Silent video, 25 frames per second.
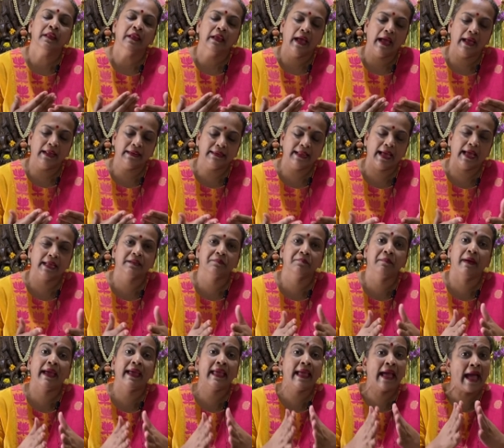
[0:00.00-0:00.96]
and that
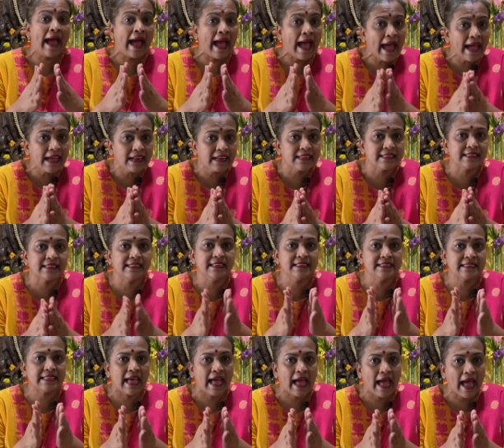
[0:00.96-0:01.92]
my hands, these